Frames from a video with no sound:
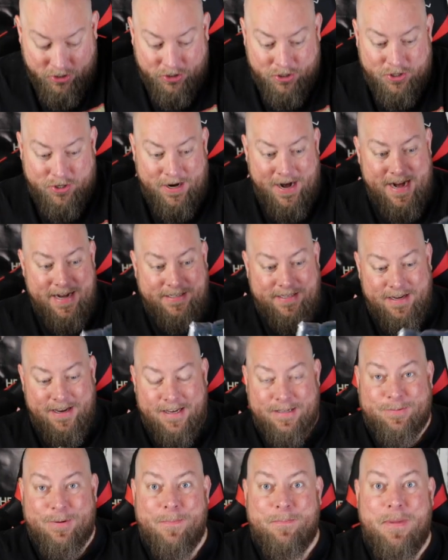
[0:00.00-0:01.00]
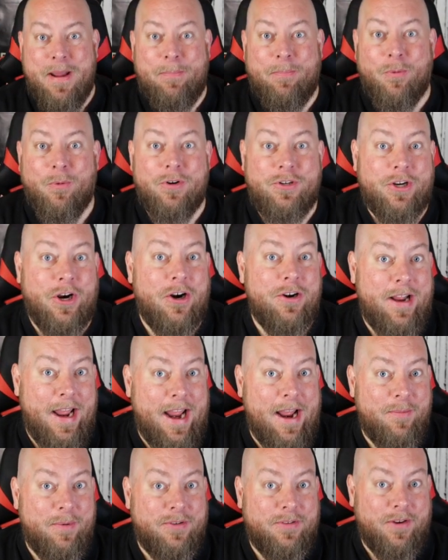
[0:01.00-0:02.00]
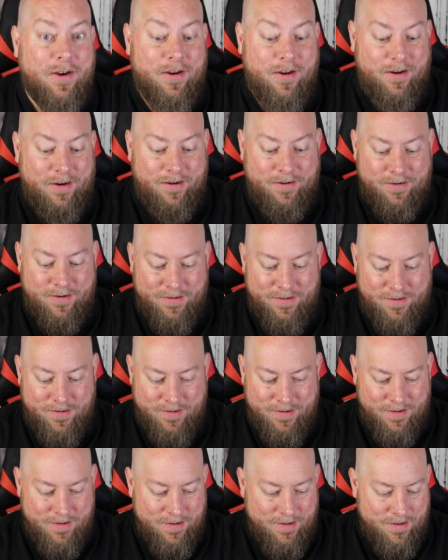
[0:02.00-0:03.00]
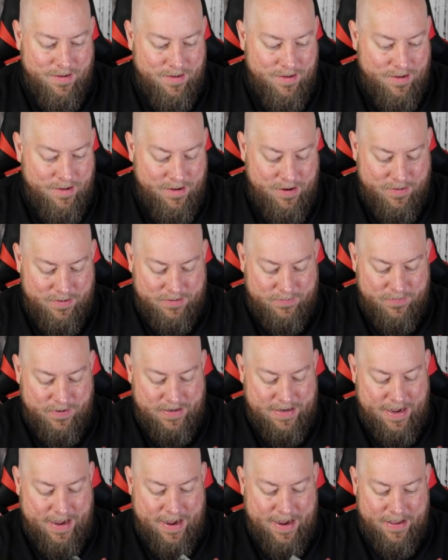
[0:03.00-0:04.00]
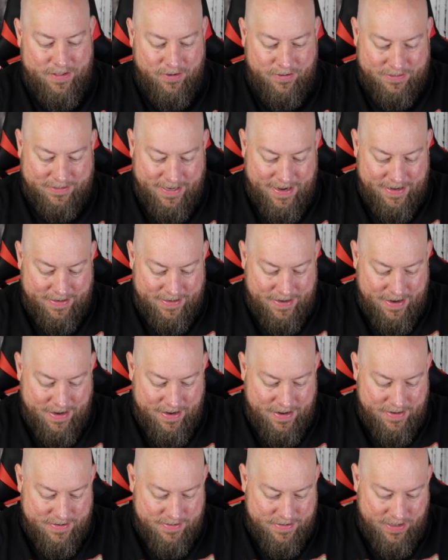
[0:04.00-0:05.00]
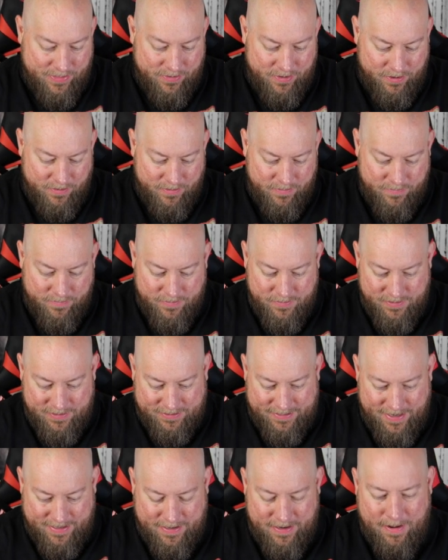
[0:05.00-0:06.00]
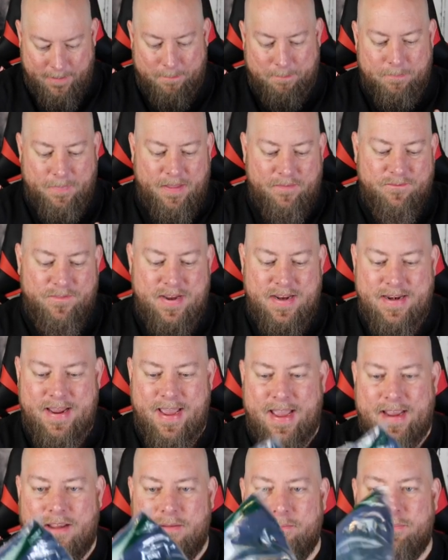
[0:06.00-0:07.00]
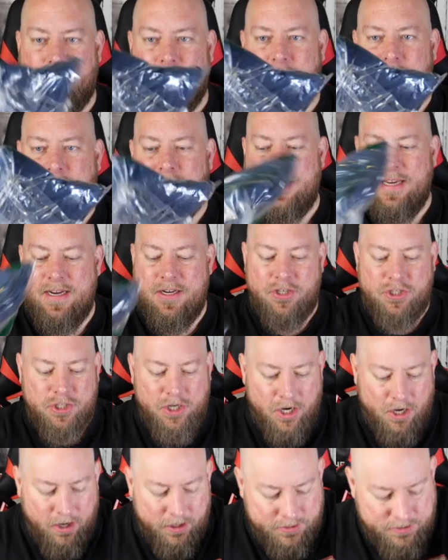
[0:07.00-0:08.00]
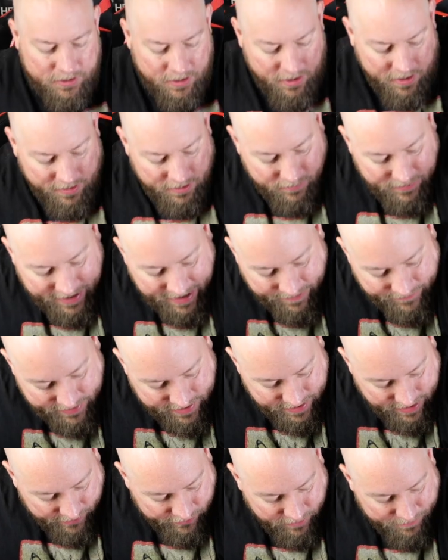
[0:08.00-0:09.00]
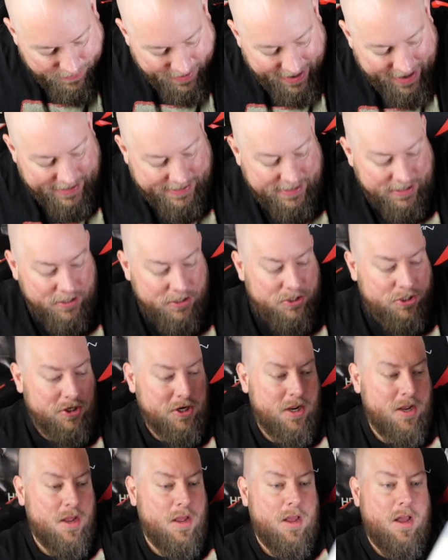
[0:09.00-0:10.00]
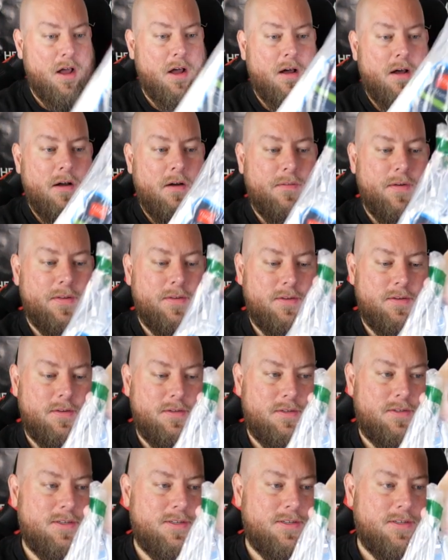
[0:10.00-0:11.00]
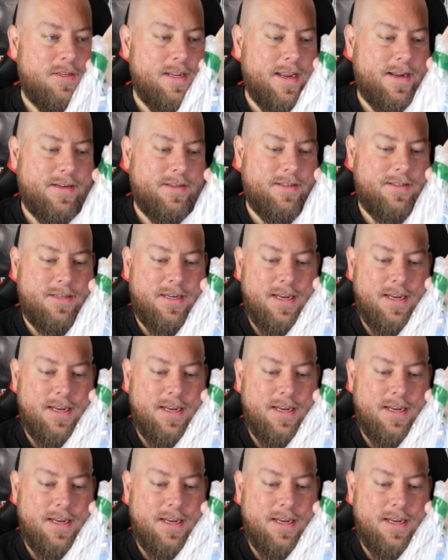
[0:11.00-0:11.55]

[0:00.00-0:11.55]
Craziness, but people return to Amazon. Here's we got, looks like another, just like a V-neck blue T-shirt. Then we have another package of 6